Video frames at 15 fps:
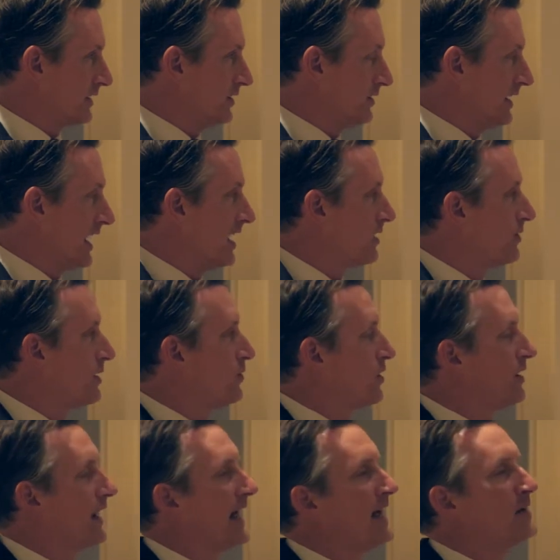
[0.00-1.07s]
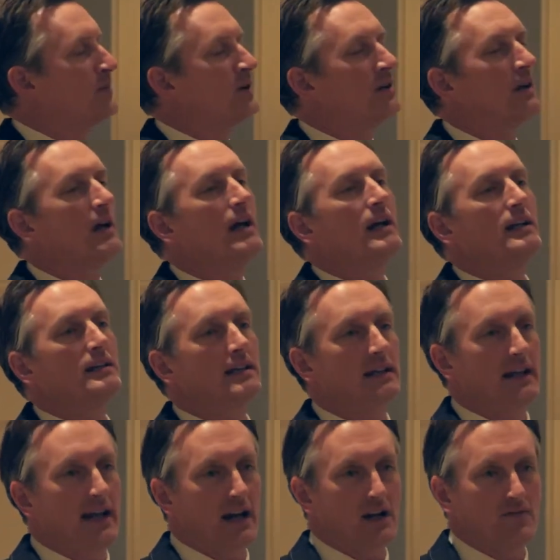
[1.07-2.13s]
we do now. We weren't able to
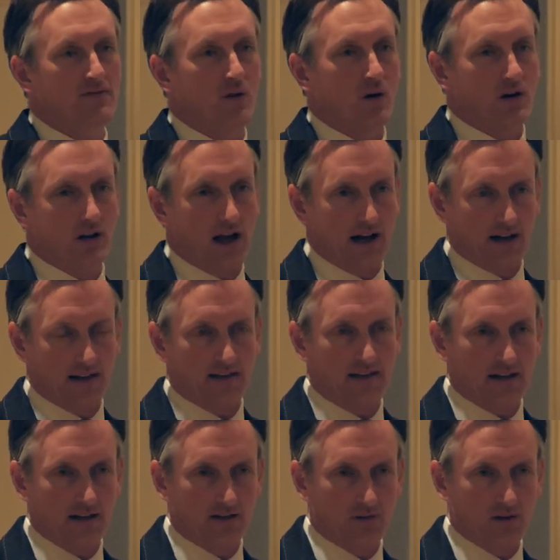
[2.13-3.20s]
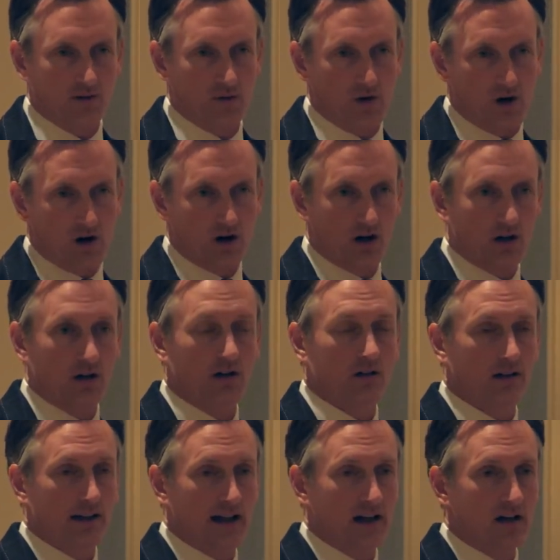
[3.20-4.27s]
care for a lot of the things we are
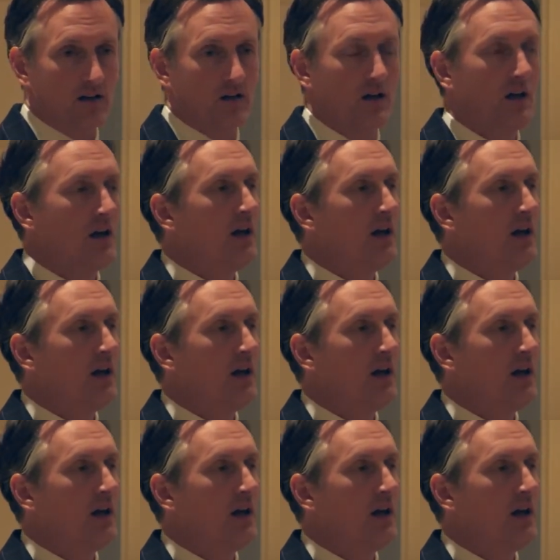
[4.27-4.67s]
now.